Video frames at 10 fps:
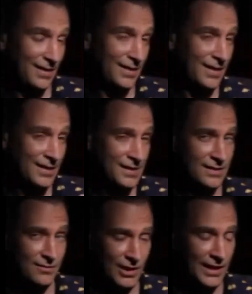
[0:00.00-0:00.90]
This,
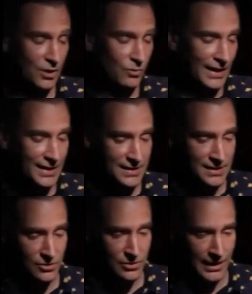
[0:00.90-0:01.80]
again, relates
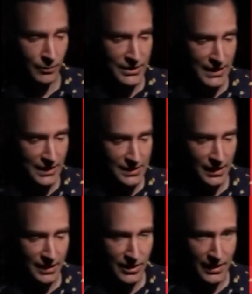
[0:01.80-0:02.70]
to simultaneous
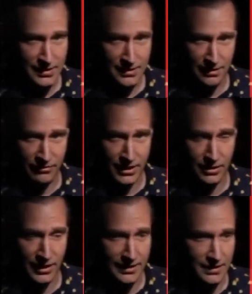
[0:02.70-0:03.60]
contrast. A figure
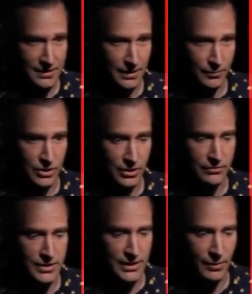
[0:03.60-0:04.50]
like this, I'm sure
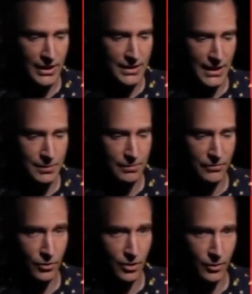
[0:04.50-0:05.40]
you've seen many times
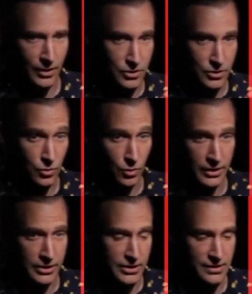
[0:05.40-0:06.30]
before, where the two
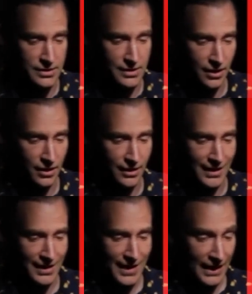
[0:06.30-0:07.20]
oranges are
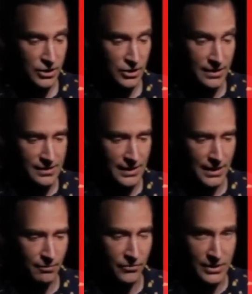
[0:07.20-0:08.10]
actually the
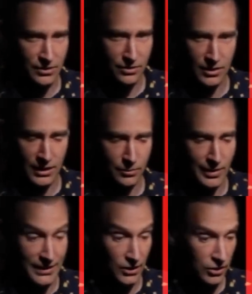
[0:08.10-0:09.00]
same physical color,
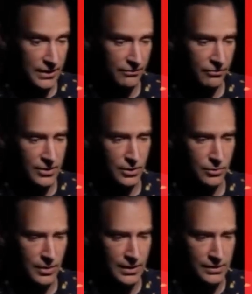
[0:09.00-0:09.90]
but they look different to you
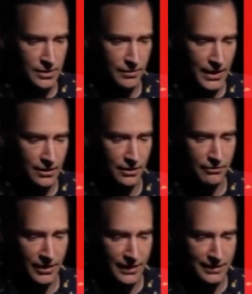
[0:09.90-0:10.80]
because of the background
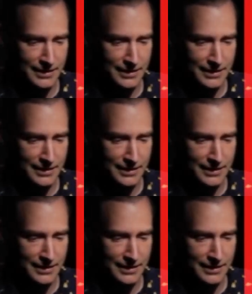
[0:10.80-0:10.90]
effect.